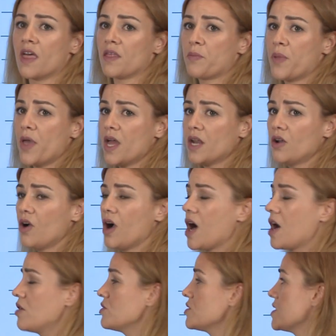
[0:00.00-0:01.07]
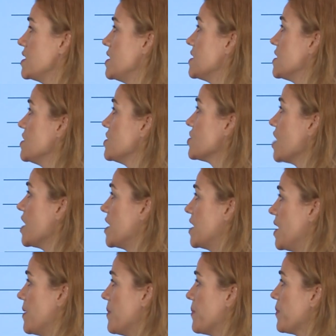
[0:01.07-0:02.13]
The piano house is in
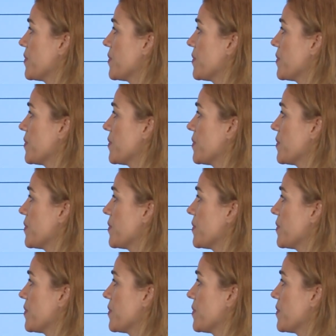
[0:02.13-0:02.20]
China.